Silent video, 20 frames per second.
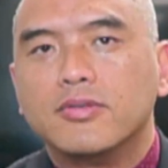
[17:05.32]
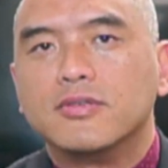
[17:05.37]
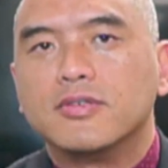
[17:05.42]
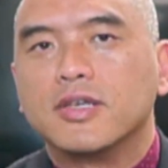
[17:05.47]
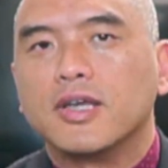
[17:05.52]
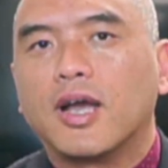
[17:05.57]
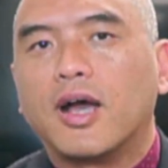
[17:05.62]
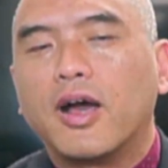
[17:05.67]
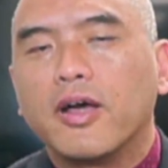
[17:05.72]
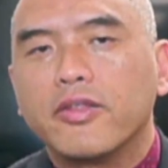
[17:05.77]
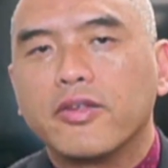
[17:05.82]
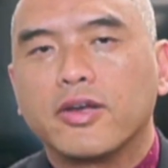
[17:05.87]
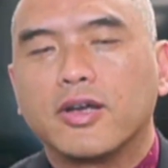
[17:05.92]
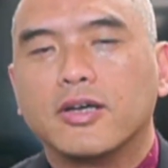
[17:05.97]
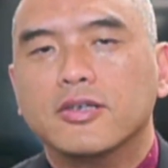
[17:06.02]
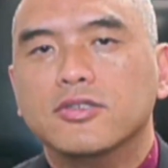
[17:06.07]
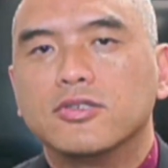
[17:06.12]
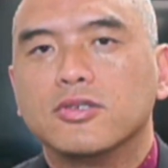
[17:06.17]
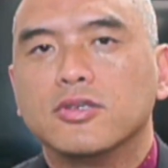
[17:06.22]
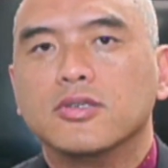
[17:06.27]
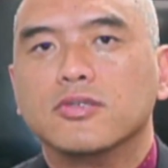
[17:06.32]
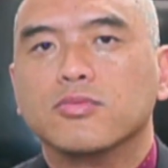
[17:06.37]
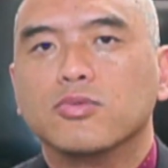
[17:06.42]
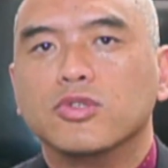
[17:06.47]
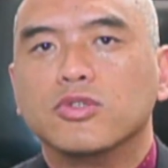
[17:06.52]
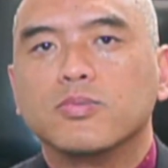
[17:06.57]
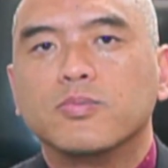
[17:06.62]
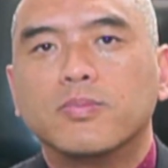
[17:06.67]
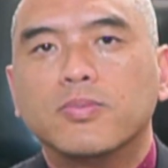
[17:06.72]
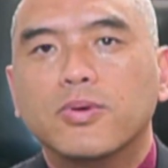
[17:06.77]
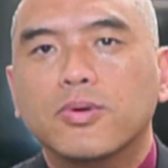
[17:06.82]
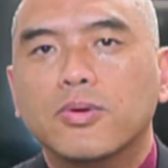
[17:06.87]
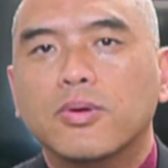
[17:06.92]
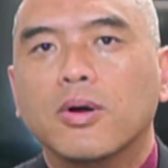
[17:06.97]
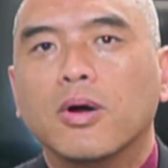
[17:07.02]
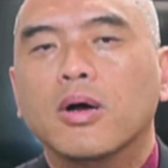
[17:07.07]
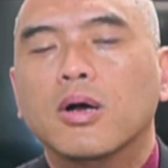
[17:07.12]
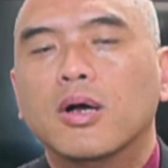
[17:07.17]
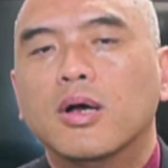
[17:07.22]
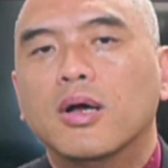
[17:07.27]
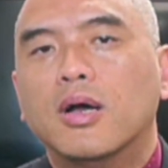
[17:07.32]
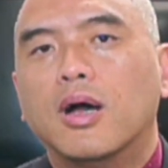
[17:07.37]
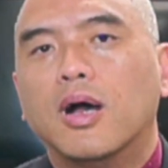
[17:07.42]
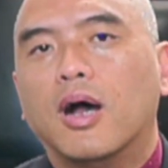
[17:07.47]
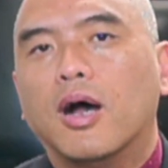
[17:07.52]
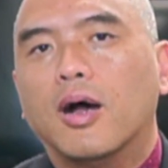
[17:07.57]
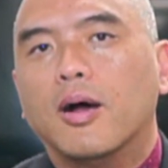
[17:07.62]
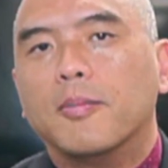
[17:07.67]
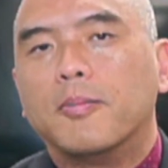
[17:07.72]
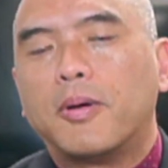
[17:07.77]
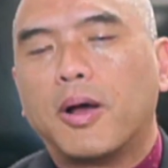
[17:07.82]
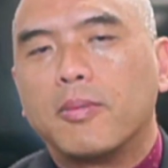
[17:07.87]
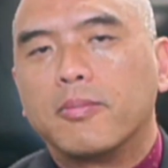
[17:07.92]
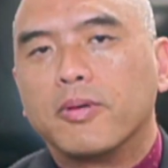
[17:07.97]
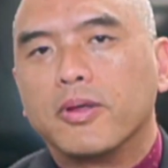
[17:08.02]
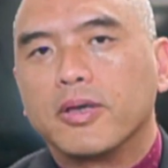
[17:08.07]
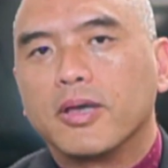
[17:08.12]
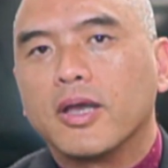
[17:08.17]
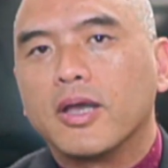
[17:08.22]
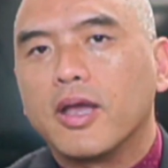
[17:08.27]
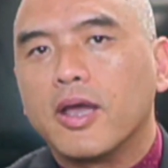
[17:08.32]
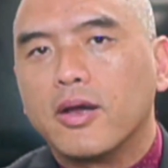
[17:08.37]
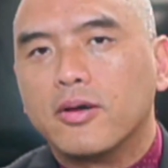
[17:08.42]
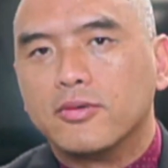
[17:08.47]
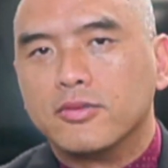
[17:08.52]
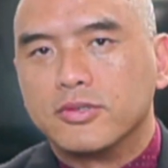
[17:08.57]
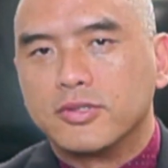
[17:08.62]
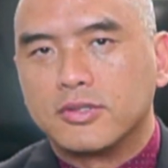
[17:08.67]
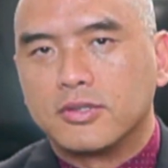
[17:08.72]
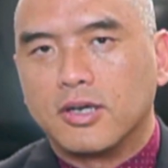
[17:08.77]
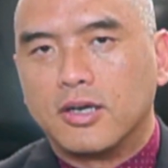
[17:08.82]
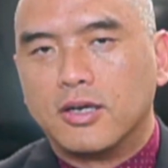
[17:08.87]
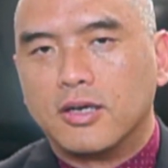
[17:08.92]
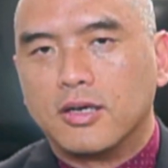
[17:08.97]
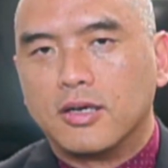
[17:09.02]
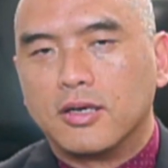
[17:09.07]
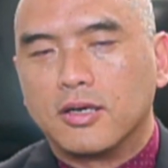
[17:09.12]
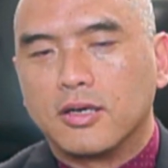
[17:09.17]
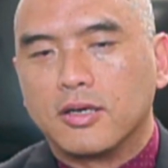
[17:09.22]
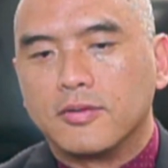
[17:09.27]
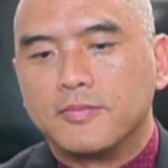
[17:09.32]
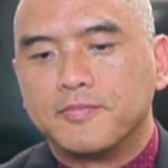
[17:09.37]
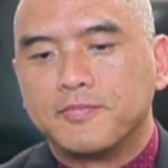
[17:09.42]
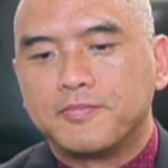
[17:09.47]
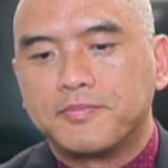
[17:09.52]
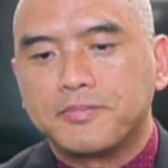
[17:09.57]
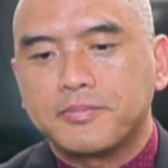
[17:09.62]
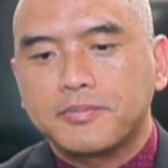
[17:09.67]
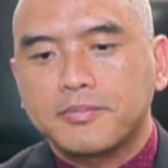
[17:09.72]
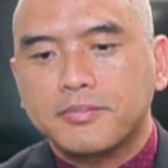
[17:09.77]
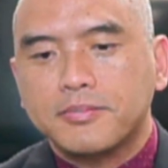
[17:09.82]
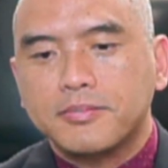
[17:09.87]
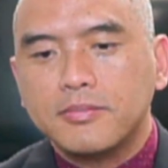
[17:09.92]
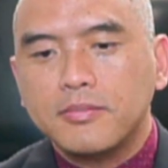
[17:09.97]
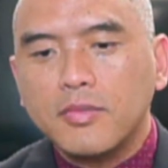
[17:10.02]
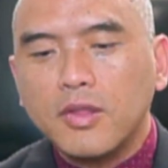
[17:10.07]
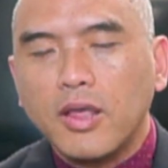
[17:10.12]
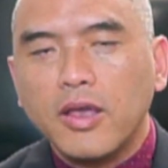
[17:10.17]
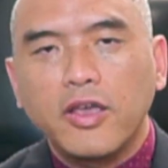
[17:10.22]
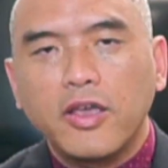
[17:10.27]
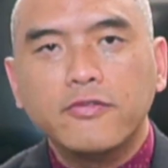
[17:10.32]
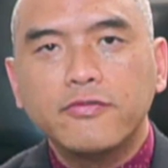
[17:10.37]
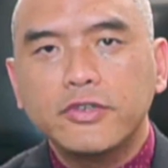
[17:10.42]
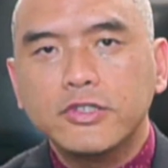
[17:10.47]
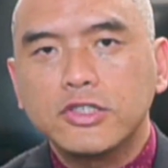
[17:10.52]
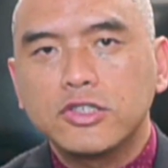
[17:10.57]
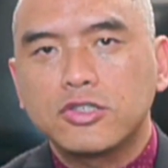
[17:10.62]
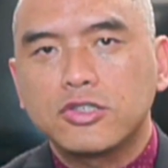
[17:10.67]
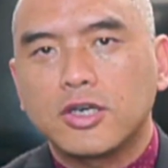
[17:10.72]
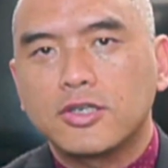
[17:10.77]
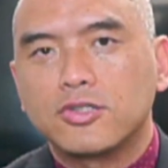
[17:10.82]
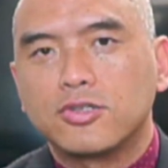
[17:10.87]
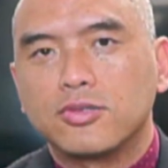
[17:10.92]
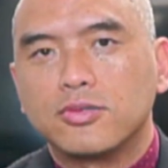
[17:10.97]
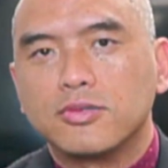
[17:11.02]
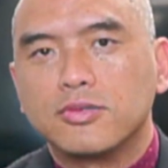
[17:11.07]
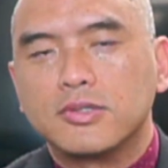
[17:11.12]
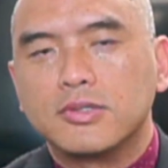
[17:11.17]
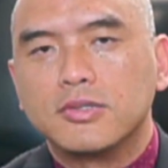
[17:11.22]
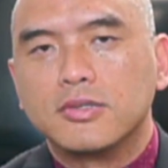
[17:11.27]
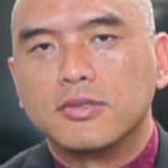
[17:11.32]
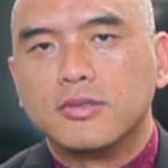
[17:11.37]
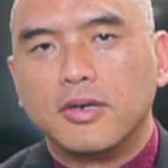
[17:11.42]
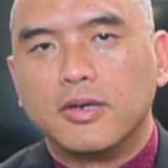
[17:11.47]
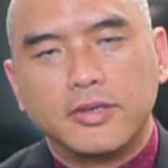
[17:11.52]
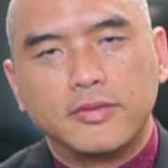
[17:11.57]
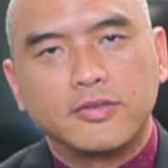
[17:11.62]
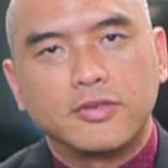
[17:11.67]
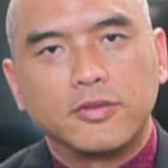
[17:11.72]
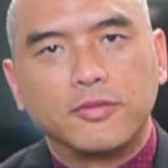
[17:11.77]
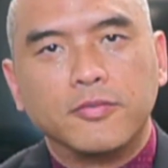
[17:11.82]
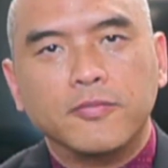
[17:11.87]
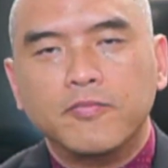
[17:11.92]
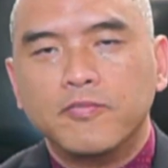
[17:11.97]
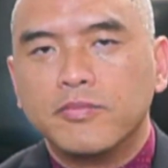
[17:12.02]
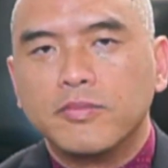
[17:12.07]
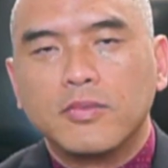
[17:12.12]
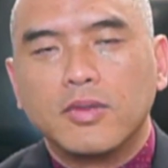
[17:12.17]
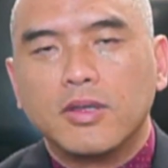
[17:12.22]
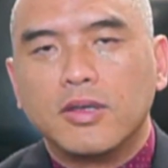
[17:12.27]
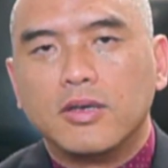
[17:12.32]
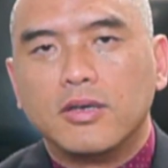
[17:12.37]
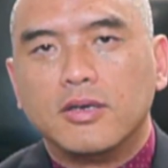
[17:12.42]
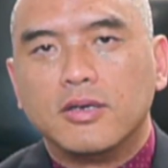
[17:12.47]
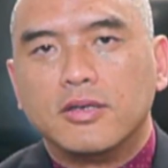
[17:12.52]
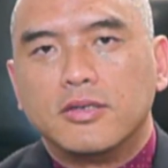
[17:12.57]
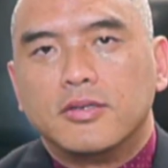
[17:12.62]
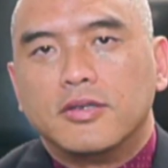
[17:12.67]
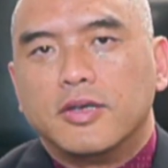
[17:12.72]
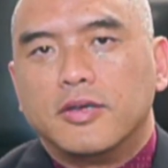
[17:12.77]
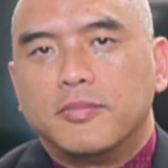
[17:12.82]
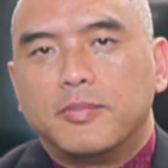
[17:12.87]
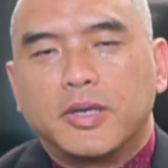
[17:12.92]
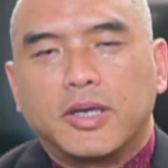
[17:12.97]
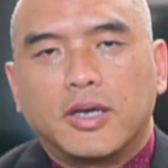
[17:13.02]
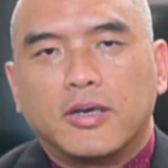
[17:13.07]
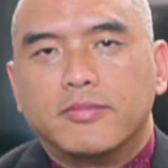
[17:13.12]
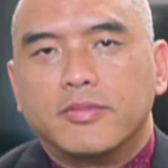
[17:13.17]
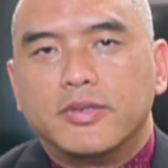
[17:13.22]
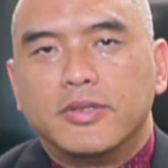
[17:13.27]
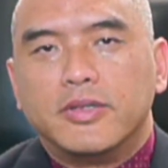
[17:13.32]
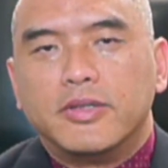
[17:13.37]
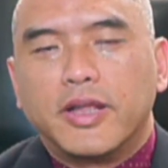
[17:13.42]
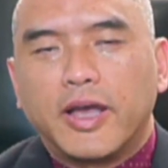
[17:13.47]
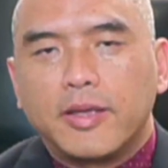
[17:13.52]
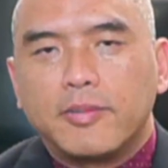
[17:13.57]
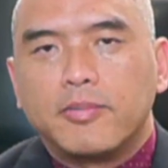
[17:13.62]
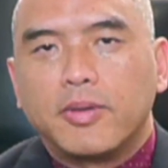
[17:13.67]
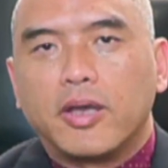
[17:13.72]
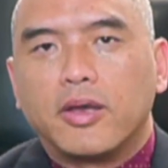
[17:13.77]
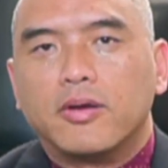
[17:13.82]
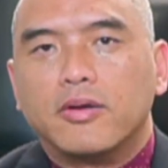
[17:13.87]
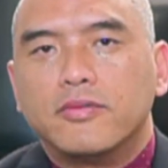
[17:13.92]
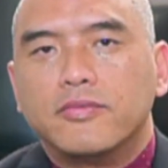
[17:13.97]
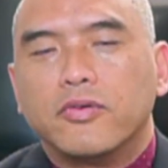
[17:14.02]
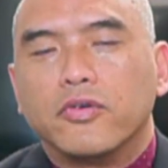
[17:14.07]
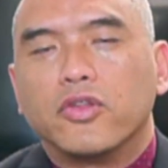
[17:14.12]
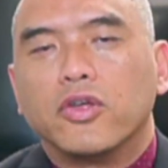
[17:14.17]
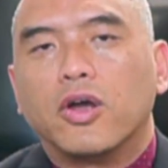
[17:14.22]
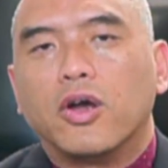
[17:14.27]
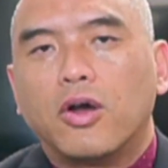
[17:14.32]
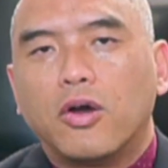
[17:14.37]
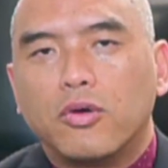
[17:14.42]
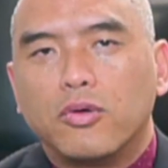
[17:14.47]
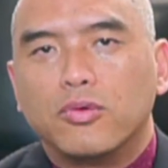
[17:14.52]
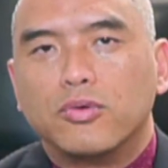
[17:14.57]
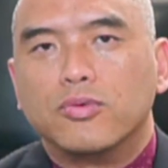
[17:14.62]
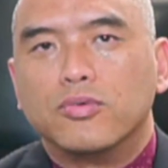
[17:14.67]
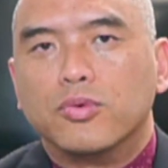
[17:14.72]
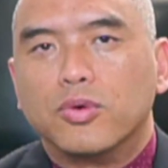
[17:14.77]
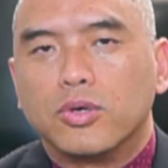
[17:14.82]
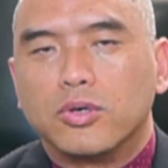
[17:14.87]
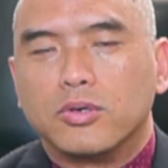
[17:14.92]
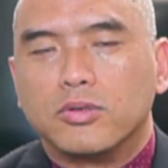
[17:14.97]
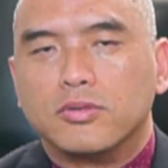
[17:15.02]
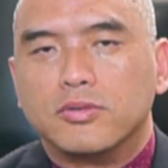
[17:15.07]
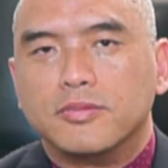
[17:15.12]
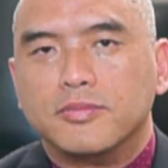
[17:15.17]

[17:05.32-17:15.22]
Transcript: in other countries with poor public health infrastructures, right? So it becomes a nightmare for the whole world.